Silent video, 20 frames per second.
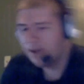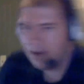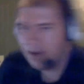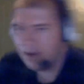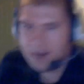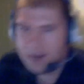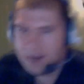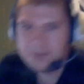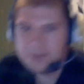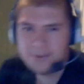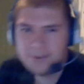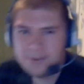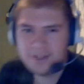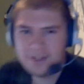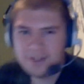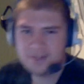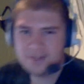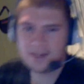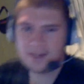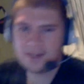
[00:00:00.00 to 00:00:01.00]
I was really
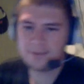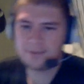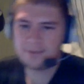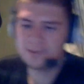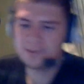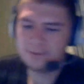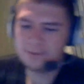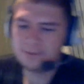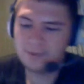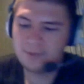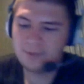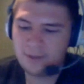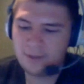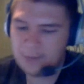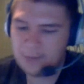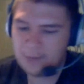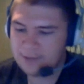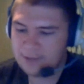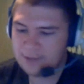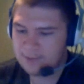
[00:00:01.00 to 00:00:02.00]
skeptical
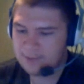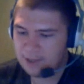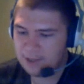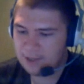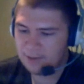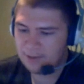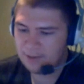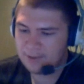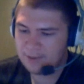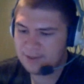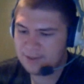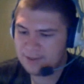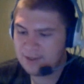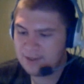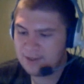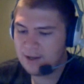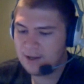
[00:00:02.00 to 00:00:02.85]
about some of the other ones,